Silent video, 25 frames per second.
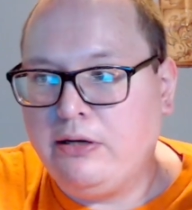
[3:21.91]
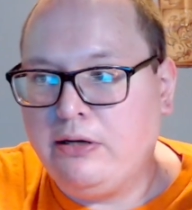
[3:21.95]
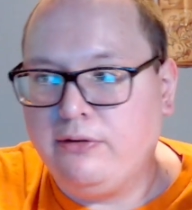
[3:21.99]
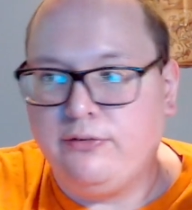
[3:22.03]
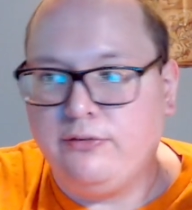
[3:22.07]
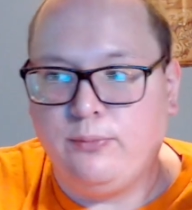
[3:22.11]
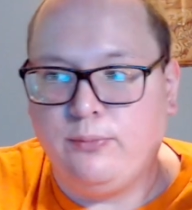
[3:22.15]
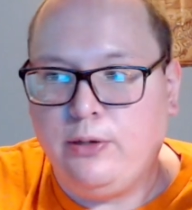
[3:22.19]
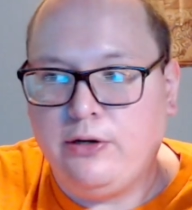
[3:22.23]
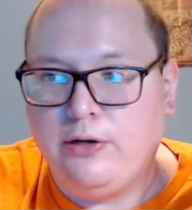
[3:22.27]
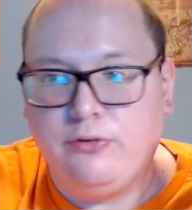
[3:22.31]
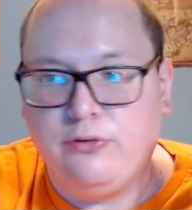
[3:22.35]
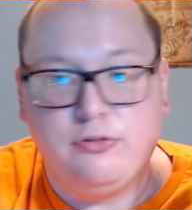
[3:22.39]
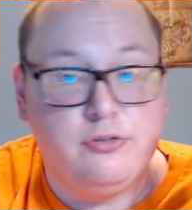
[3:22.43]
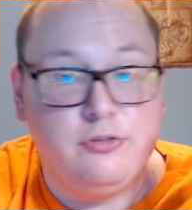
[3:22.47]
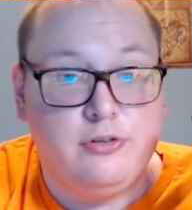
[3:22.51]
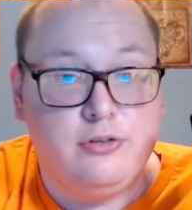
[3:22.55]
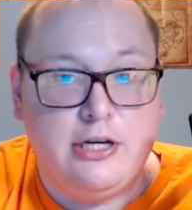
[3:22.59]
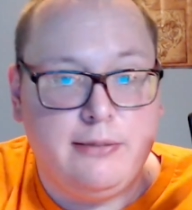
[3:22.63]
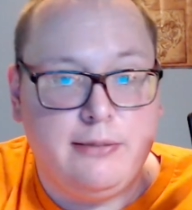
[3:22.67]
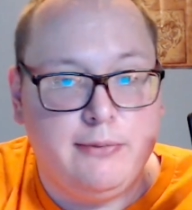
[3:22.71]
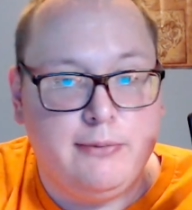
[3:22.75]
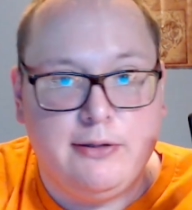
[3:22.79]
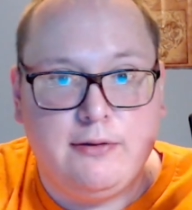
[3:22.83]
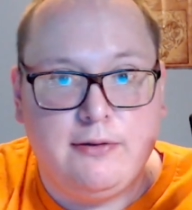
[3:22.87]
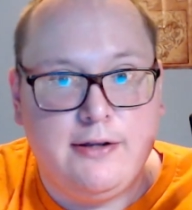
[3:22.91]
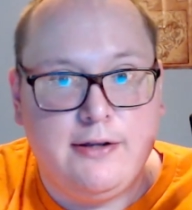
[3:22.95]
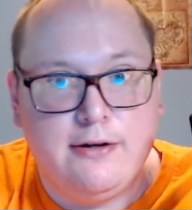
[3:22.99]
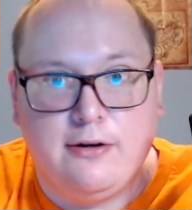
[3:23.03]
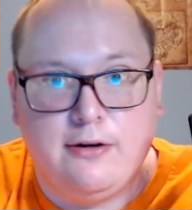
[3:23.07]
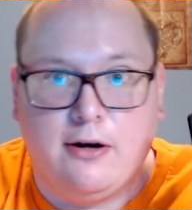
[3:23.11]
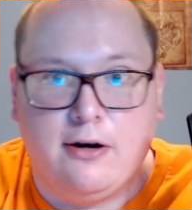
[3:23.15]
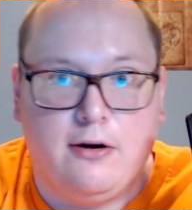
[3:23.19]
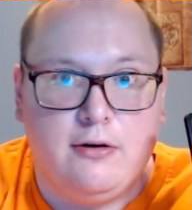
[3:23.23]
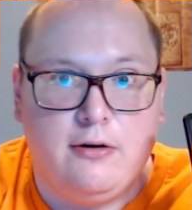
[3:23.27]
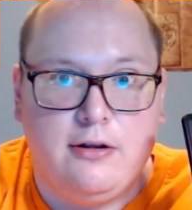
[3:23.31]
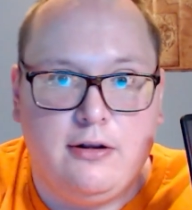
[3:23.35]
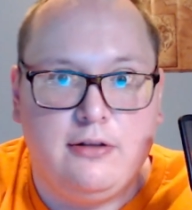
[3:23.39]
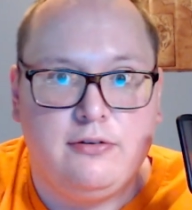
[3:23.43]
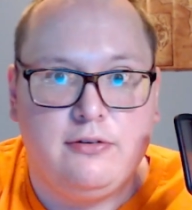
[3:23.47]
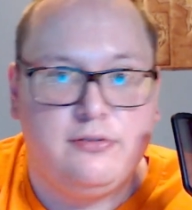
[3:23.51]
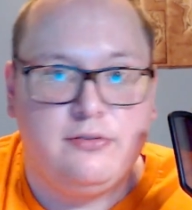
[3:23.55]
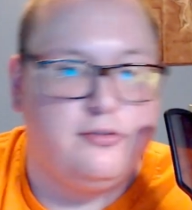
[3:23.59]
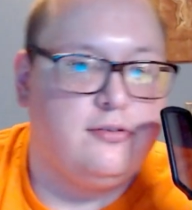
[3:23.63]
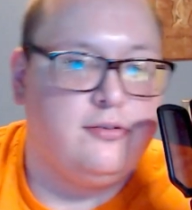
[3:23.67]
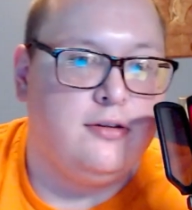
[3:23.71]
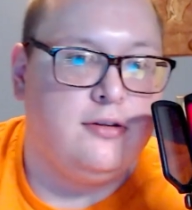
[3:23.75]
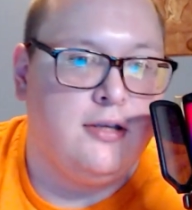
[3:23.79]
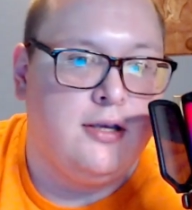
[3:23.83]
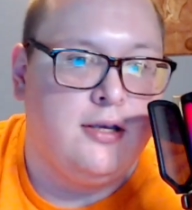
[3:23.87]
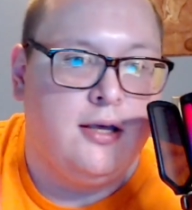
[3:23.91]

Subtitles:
as well as Jamie Lee Curtis.